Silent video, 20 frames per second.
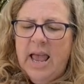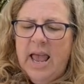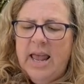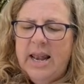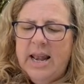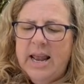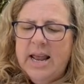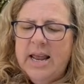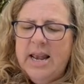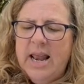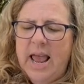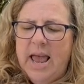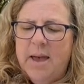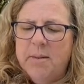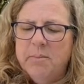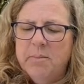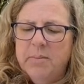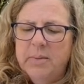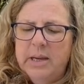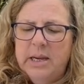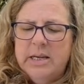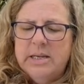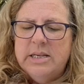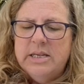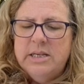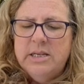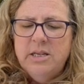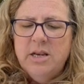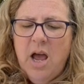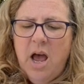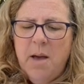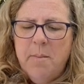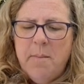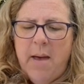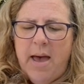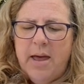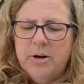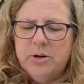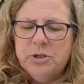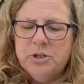and Aunt Em, it did not
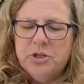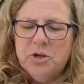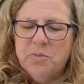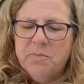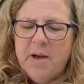matter so